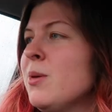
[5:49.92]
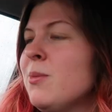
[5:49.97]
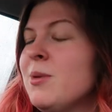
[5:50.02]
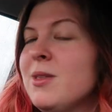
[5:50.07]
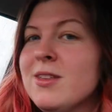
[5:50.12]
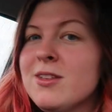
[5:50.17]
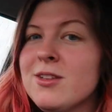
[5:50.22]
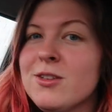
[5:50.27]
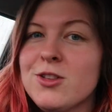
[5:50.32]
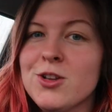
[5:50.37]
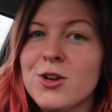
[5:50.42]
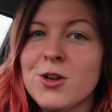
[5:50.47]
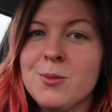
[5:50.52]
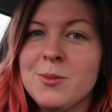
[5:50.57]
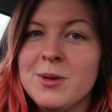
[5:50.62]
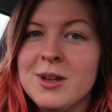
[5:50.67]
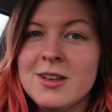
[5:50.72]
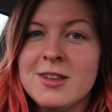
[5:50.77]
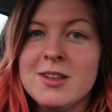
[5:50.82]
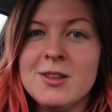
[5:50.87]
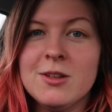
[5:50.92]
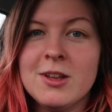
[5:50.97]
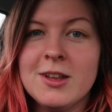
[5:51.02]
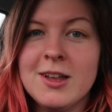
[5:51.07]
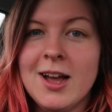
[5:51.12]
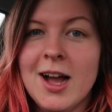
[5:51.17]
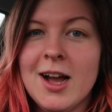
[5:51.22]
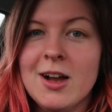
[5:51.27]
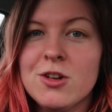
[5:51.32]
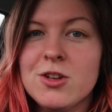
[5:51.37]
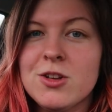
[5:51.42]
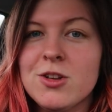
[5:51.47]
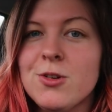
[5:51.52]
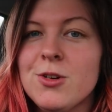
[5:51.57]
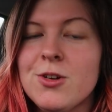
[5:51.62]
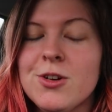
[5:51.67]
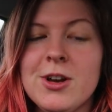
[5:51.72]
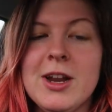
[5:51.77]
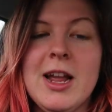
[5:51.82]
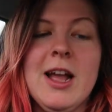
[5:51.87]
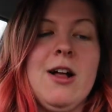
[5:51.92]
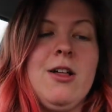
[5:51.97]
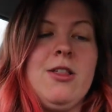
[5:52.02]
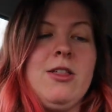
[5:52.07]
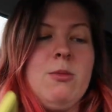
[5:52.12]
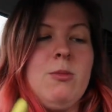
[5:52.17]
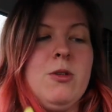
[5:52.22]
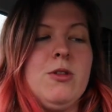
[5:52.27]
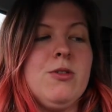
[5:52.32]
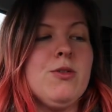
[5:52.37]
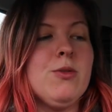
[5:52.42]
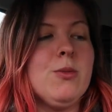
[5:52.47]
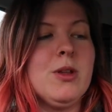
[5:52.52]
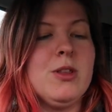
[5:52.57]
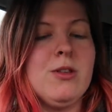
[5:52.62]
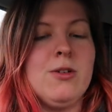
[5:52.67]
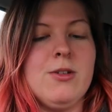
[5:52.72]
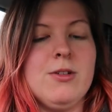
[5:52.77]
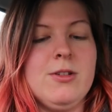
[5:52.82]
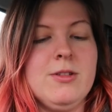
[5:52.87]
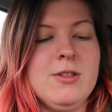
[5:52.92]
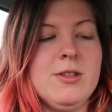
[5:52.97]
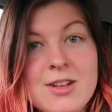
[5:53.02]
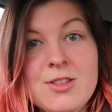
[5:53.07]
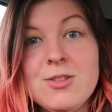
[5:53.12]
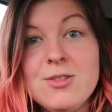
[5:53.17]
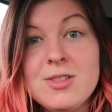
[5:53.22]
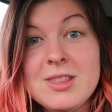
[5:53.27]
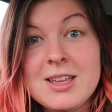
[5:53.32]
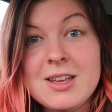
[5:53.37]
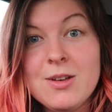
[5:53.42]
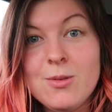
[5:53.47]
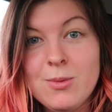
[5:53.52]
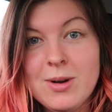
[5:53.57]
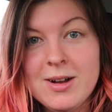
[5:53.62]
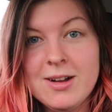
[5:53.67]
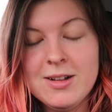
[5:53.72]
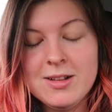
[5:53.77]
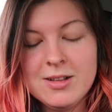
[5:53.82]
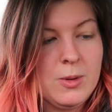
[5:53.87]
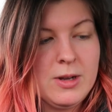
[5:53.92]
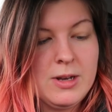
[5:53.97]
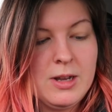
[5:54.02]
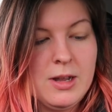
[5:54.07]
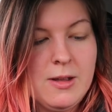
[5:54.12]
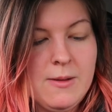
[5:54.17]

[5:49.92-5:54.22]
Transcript: Maybe this will turn me into actually ordering healthy meals from McDonald's. I don't think it will, but